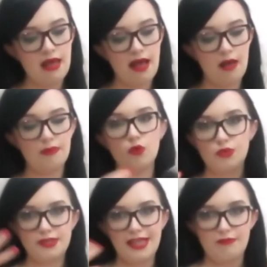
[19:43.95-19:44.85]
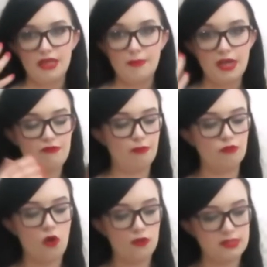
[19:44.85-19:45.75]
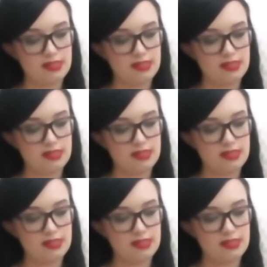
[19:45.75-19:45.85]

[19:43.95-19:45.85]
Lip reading: but also give me a bit of a bronze.